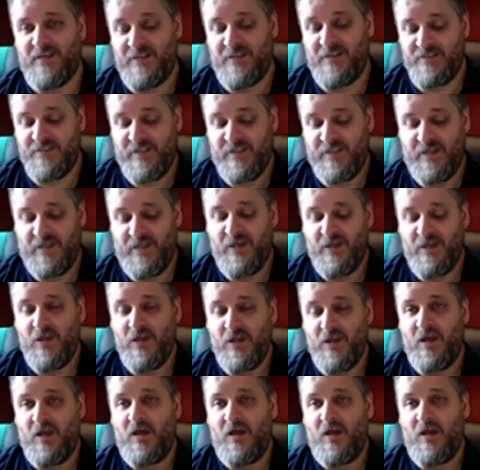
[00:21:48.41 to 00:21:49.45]
let's say,
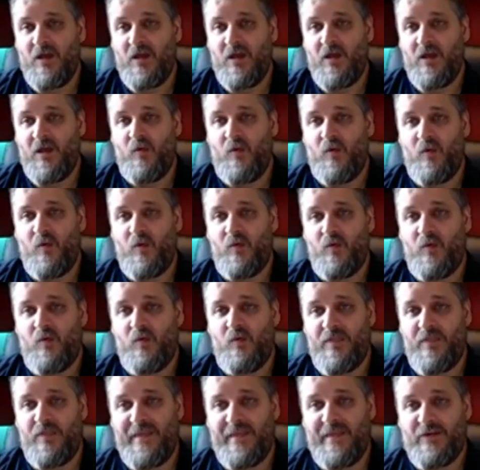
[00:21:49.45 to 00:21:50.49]

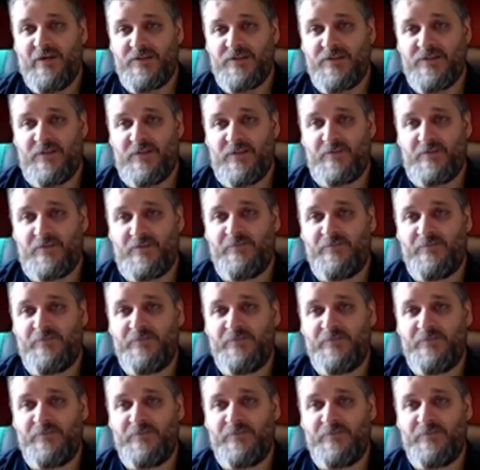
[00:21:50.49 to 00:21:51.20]
1,000.